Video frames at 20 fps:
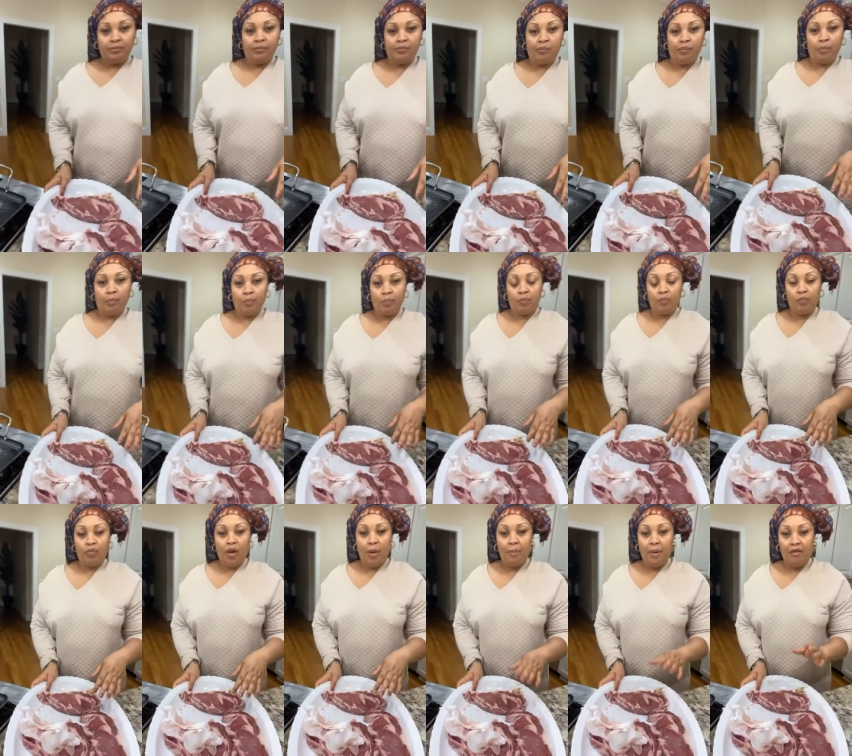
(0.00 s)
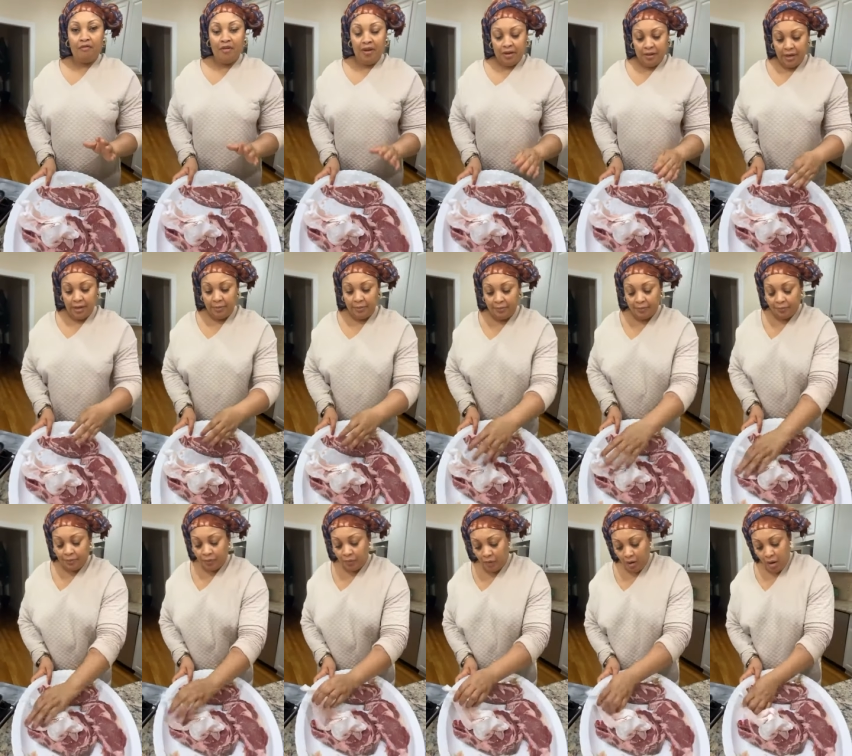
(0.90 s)
Mm -hmm. Perfectly.
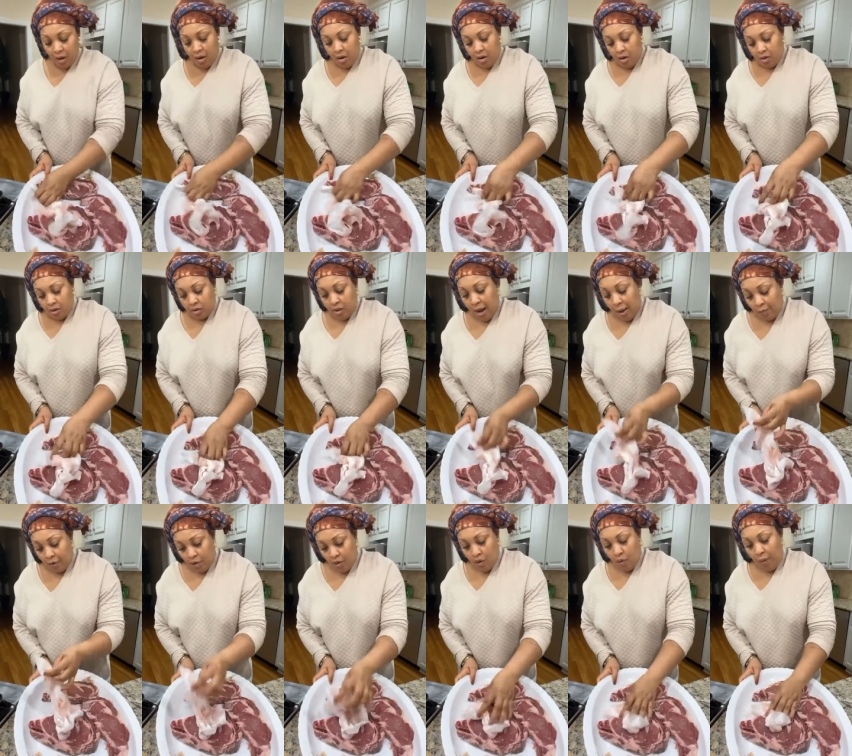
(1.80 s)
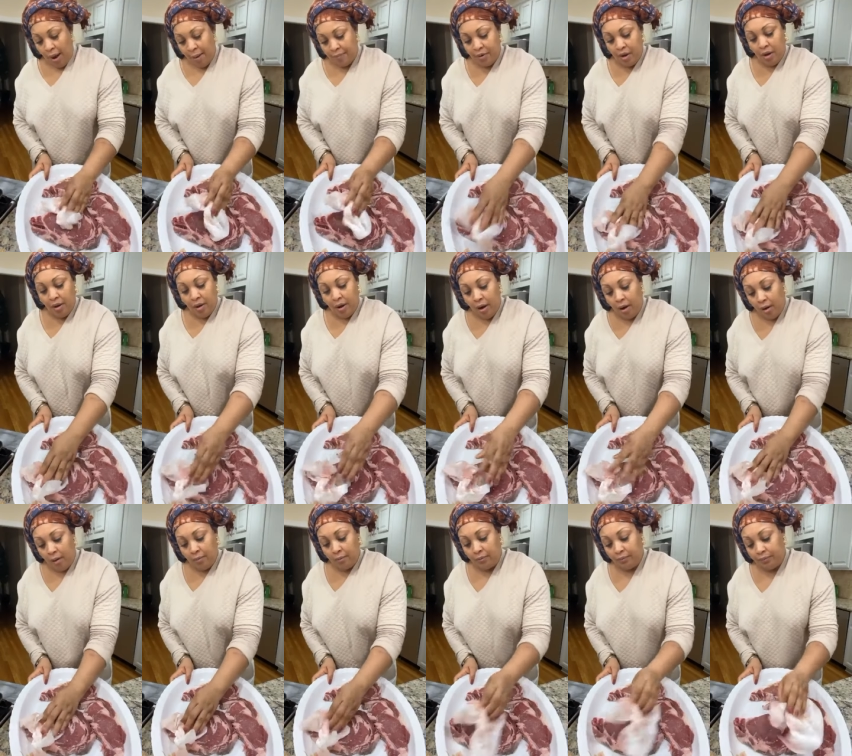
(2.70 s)
So I'm going to wipe the,
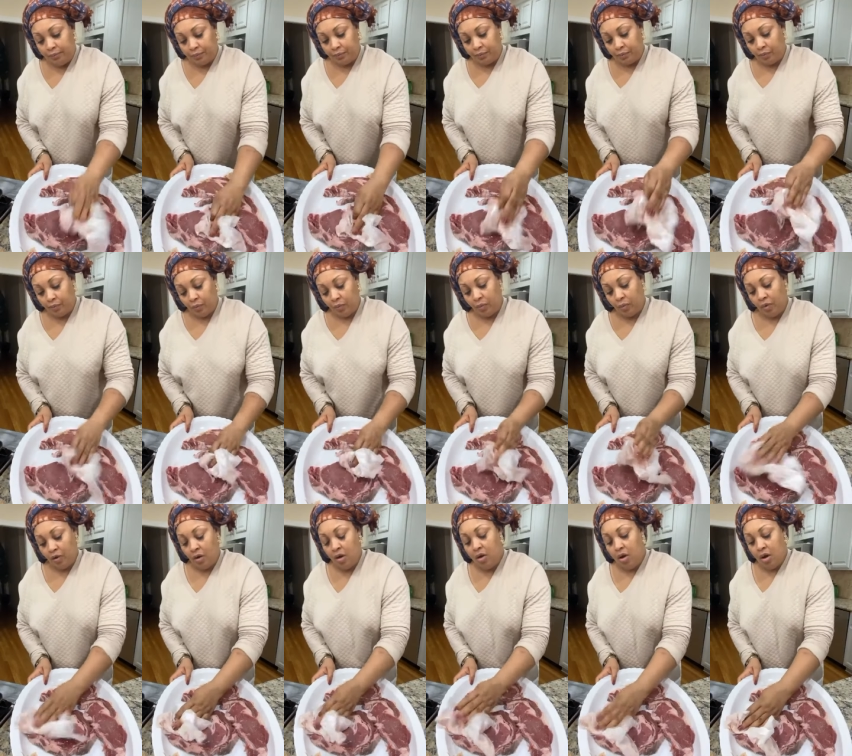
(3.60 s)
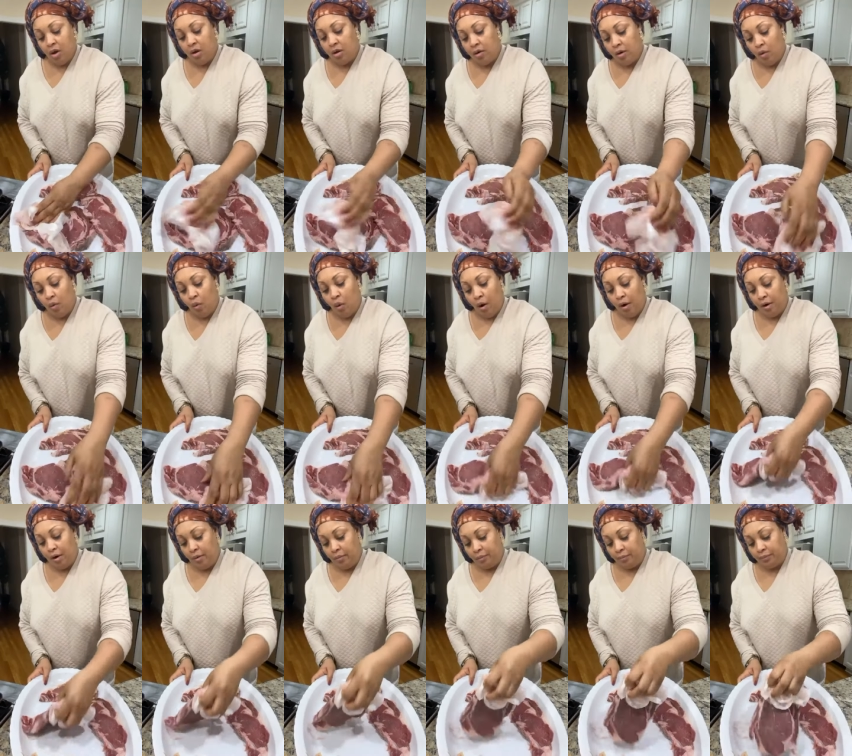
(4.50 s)
um, the
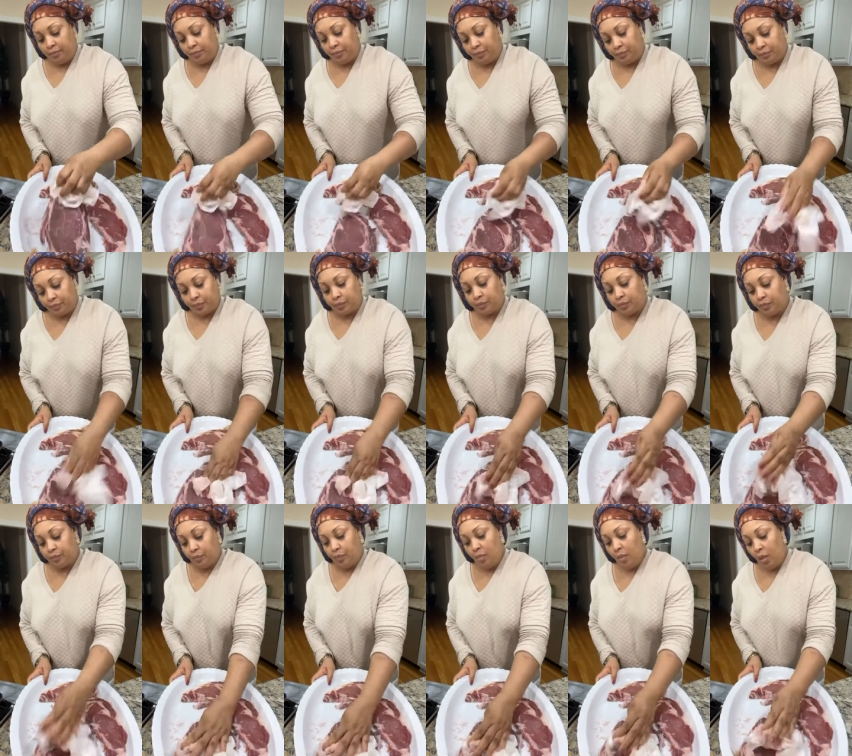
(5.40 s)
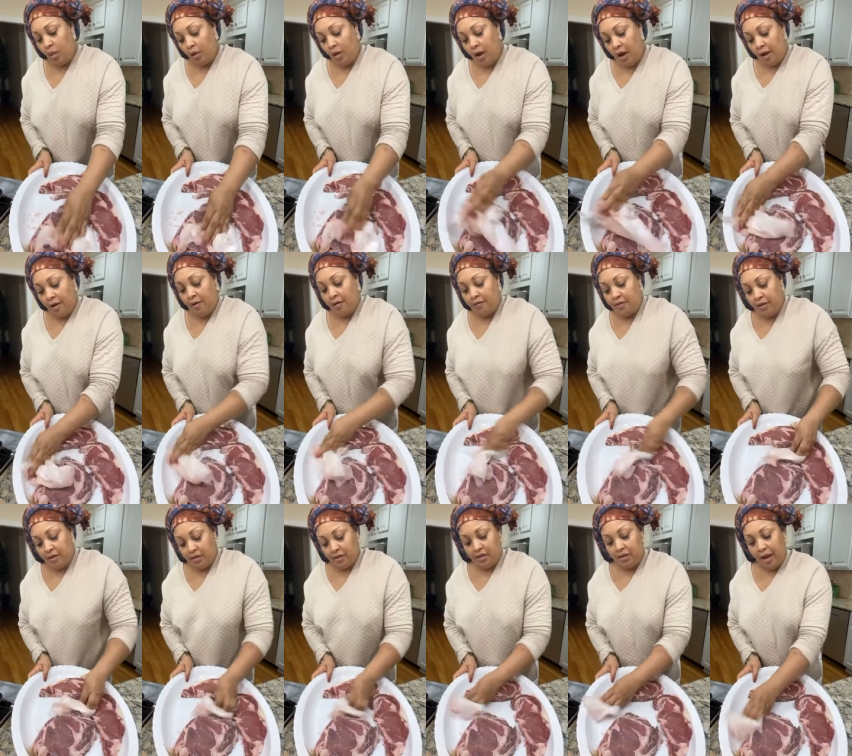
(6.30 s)
water out of
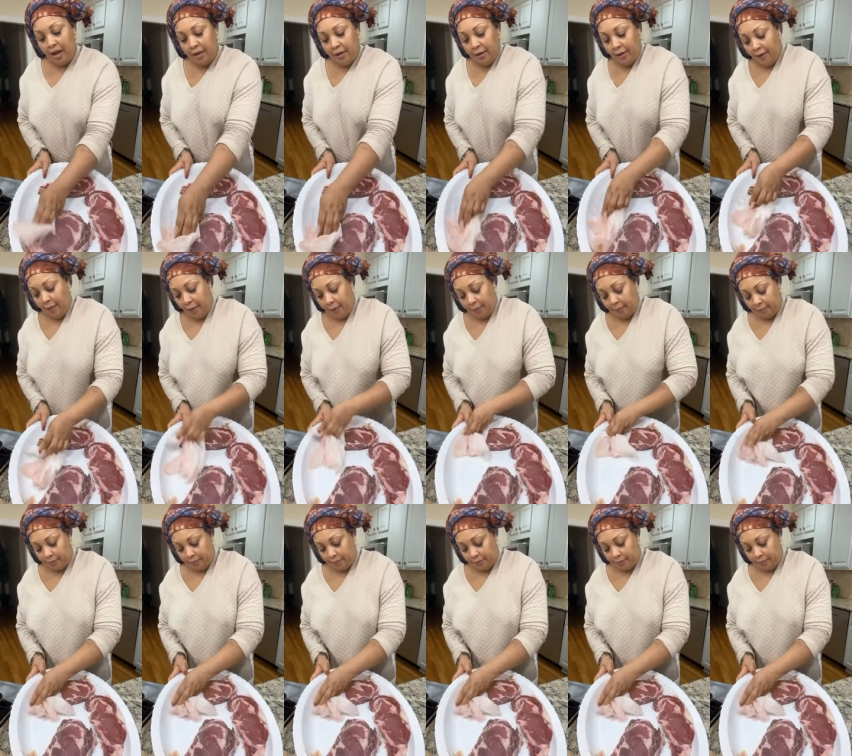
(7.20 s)
this steak.